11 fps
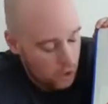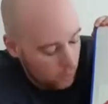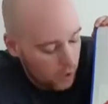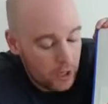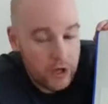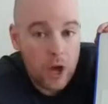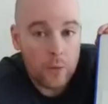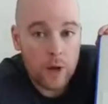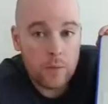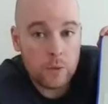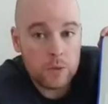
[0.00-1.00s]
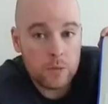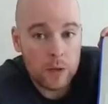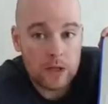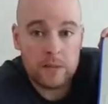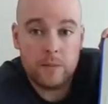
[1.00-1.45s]
Well, I know when I
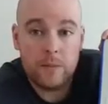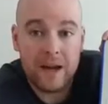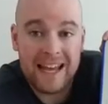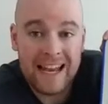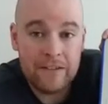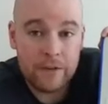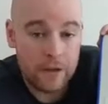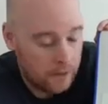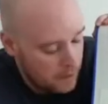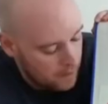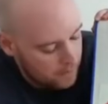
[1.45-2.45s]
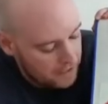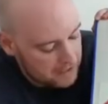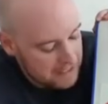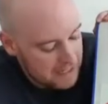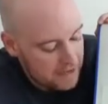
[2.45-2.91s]
multiply something by 11,
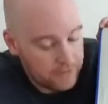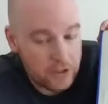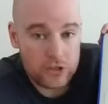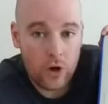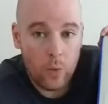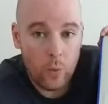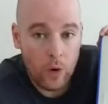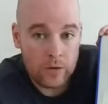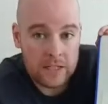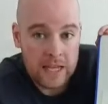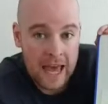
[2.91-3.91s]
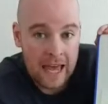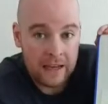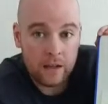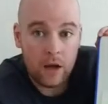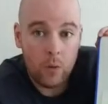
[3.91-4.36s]
because 11 has got 1
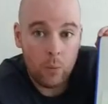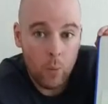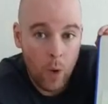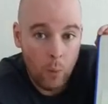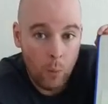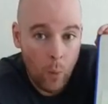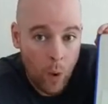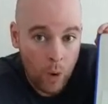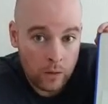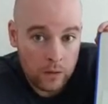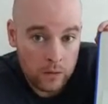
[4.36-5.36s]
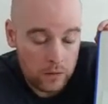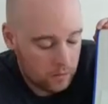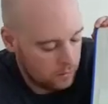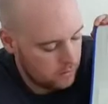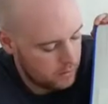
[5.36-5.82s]
10 and 1 1,
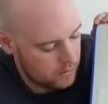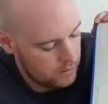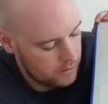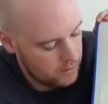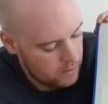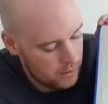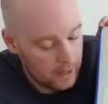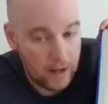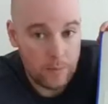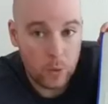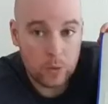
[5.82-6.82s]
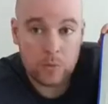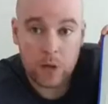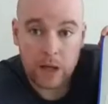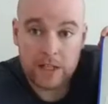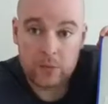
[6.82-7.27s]
and I
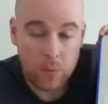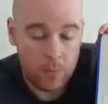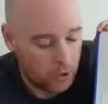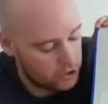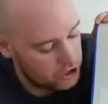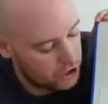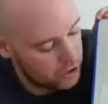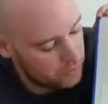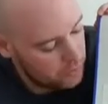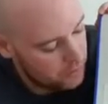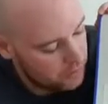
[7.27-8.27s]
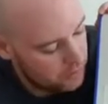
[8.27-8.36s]
multiply each one by 2,